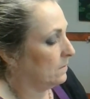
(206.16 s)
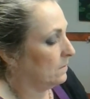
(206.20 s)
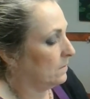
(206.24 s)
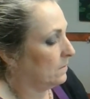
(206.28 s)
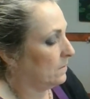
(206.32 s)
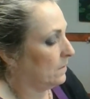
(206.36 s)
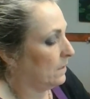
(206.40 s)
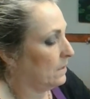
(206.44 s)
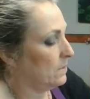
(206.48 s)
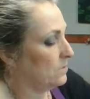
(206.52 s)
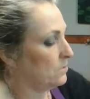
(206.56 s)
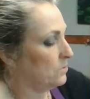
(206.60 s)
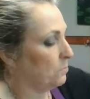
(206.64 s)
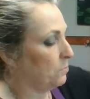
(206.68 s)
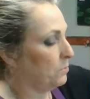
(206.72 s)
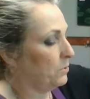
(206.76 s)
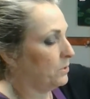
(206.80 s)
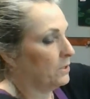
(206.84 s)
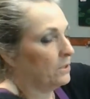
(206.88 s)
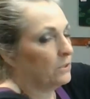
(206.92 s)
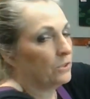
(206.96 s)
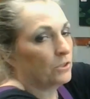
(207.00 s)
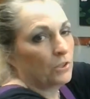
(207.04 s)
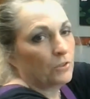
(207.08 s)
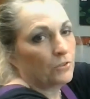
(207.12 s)
Okay, so put
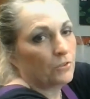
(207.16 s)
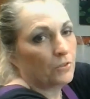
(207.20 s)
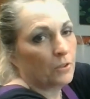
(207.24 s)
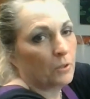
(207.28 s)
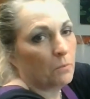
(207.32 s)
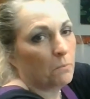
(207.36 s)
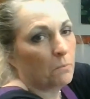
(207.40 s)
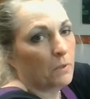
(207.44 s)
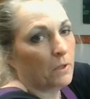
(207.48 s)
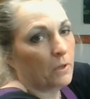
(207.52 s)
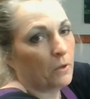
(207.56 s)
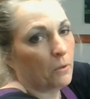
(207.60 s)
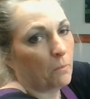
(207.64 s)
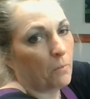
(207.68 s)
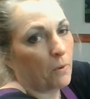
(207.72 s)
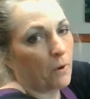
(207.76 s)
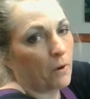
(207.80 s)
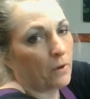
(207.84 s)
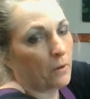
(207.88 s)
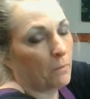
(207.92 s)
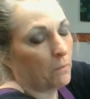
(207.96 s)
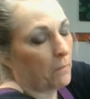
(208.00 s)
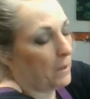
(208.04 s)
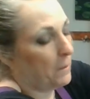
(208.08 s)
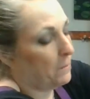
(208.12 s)
it just in the middle part
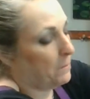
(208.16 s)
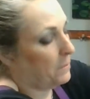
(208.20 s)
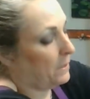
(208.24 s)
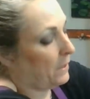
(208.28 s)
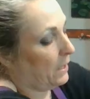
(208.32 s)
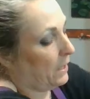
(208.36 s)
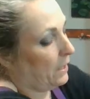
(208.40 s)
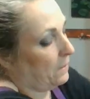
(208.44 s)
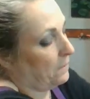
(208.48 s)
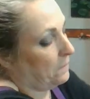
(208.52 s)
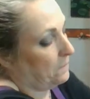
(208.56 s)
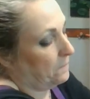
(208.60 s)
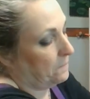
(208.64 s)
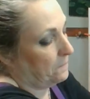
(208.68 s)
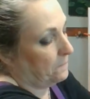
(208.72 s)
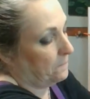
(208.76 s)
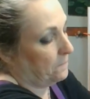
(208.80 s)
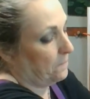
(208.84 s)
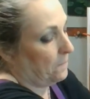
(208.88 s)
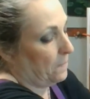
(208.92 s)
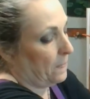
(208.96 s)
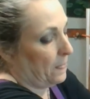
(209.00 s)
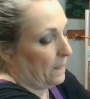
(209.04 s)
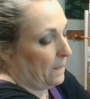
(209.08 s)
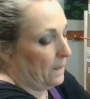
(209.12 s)
of my plate.
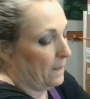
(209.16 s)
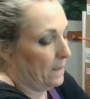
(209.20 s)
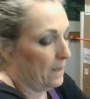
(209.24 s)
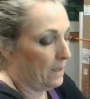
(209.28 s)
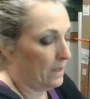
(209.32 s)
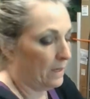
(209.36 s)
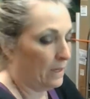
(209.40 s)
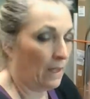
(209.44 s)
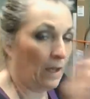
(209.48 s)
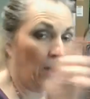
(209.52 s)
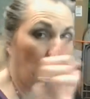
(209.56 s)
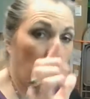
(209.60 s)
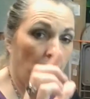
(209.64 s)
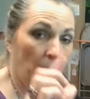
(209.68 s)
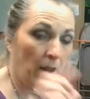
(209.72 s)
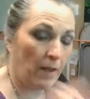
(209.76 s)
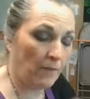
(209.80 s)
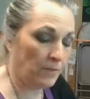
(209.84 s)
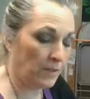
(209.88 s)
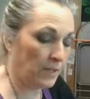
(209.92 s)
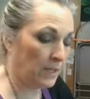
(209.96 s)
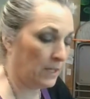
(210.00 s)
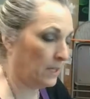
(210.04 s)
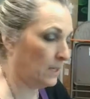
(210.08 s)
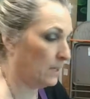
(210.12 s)
Now I'd have
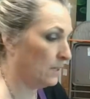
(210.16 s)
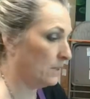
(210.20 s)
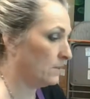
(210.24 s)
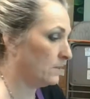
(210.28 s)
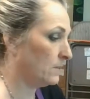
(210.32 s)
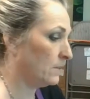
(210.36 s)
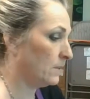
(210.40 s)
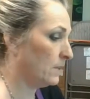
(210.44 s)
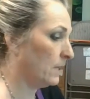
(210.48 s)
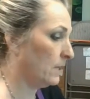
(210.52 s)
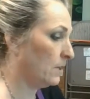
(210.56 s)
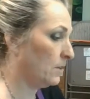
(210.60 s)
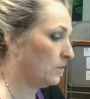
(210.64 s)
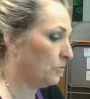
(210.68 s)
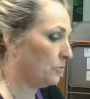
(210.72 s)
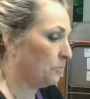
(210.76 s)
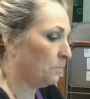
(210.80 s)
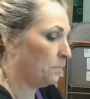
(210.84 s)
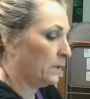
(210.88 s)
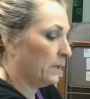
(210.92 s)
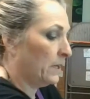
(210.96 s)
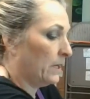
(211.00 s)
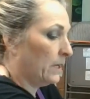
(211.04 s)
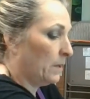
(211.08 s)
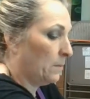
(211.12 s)
the kiddos
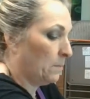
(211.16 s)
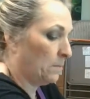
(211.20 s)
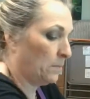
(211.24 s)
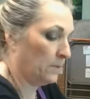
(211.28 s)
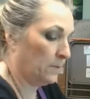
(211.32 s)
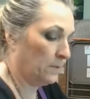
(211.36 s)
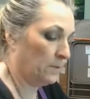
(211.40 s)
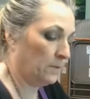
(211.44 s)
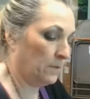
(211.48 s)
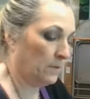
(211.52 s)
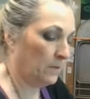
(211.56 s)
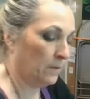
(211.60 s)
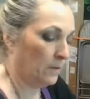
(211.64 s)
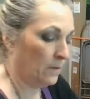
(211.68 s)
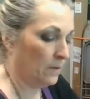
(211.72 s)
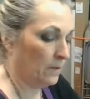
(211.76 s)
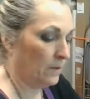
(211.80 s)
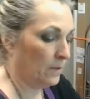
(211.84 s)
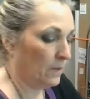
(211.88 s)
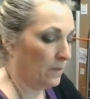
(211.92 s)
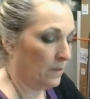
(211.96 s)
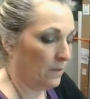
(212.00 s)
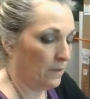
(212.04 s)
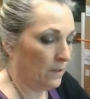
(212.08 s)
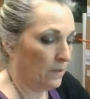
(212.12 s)
pick up,
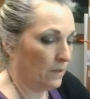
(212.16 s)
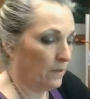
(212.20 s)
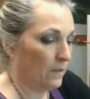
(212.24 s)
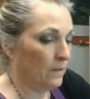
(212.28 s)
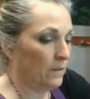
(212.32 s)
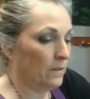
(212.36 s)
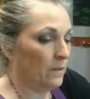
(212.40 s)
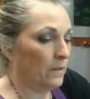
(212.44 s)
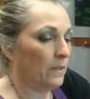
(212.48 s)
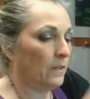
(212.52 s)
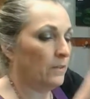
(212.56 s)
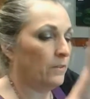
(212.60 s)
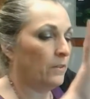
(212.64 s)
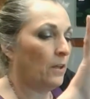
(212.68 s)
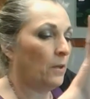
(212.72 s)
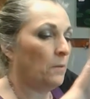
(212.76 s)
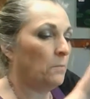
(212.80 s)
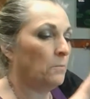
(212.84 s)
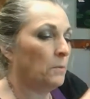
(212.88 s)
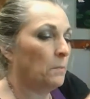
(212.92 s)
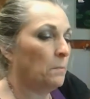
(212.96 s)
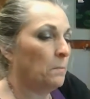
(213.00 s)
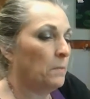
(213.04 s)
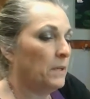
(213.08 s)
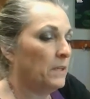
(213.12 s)
they tell them
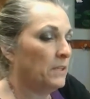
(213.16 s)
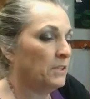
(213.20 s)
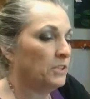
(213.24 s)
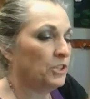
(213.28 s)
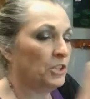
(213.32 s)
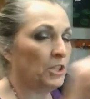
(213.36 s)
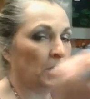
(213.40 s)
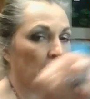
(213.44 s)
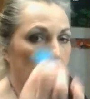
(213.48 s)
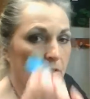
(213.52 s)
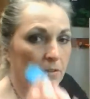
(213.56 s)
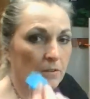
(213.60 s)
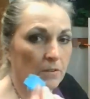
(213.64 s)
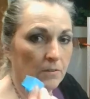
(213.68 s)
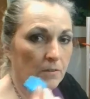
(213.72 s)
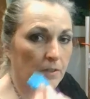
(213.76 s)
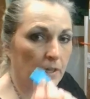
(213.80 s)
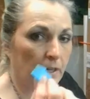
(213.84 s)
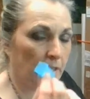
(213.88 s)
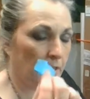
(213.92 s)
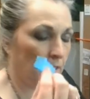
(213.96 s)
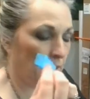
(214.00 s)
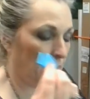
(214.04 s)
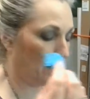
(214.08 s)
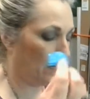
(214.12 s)
to pinch it,
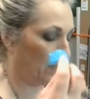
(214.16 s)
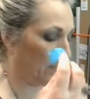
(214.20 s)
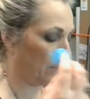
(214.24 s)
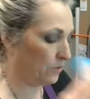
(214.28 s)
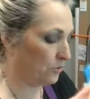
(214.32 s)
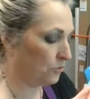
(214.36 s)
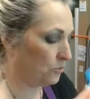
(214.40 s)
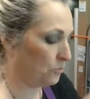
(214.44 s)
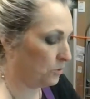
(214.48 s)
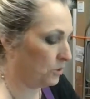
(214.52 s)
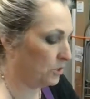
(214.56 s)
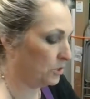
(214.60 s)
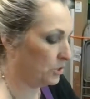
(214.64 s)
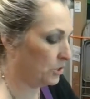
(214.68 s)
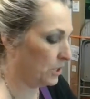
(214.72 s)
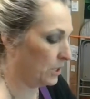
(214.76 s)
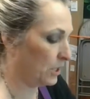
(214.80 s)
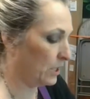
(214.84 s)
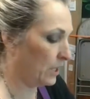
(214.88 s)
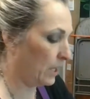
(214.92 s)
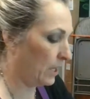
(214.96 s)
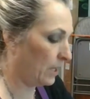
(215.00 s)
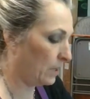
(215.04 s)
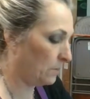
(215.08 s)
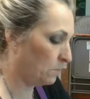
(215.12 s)
right? And squish it
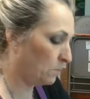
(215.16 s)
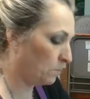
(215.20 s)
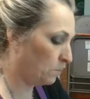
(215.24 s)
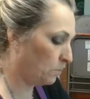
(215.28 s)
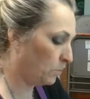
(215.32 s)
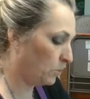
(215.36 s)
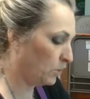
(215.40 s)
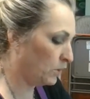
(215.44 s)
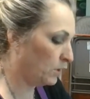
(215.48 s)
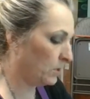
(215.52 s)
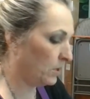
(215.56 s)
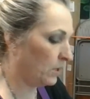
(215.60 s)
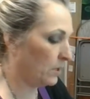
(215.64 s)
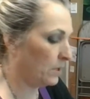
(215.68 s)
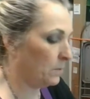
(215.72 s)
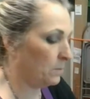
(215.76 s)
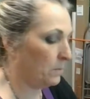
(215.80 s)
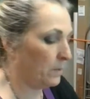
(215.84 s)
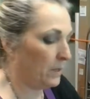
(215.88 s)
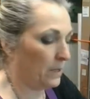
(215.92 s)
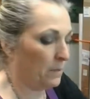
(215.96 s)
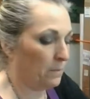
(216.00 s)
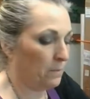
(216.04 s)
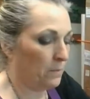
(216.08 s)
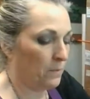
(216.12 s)
and put it on the
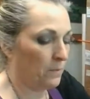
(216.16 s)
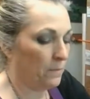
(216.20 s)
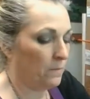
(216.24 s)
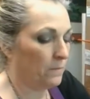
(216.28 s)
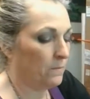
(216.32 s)
paper.